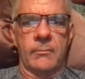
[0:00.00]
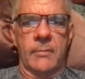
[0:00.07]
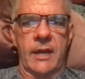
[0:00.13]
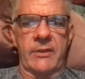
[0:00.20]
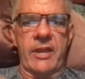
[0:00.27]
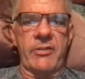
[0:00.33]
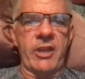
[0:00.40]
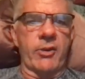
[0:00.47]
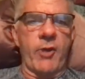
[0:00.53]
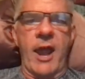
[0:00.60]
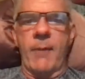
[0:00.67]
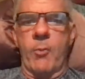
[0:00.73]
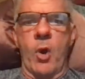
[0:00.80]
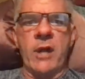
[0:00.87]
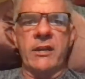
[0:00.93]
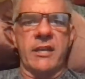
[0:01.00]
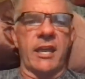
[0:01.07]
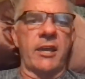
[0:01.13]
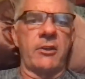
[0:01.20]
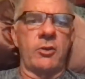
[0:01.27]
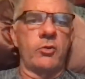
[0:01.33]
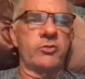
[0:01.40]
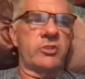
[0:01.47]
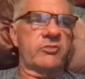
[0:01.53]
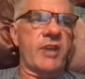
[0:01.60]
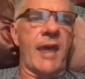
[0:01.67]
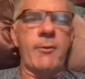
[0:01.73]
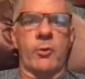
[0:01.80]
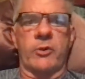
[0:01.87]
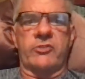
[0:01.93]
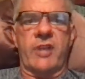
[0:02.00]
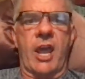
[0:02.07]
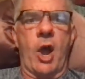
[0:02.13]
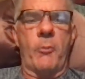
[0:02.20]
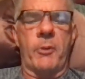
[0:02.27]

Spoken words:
And then they grab one kid whose assignment was to help